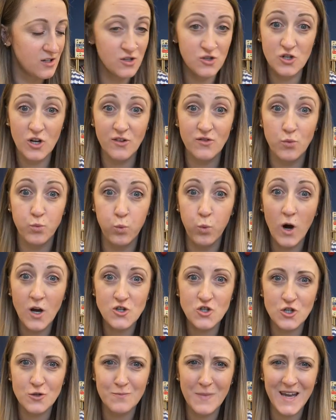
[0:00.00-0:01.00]
"Just
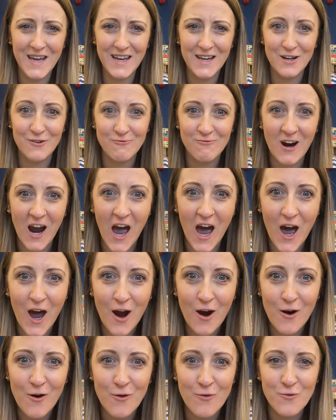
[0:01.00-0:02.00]
watch me
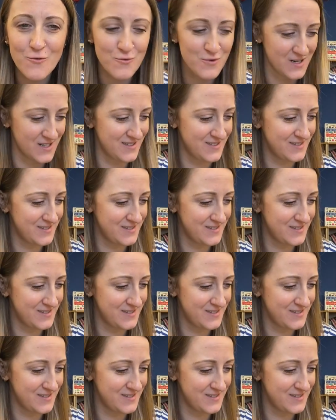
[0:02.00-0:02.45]
grow!"